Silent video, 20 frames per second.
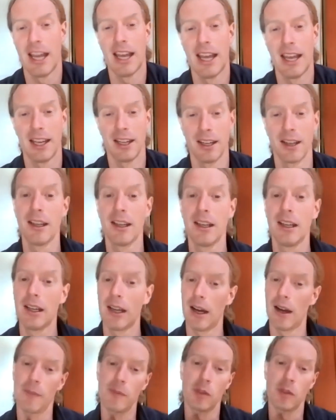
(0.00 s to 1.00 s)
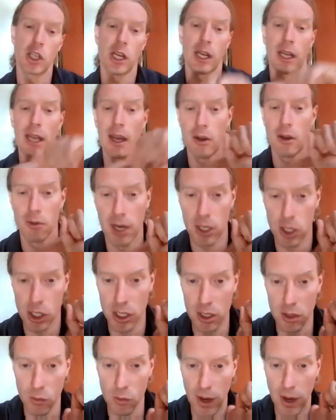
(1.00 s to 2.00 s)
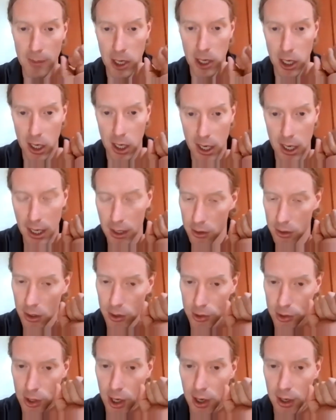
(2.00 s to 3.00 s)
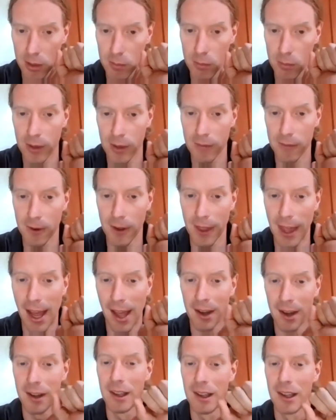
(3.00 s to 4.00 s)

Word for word: And um, check out Ereshnee's webinar as a starting point for that.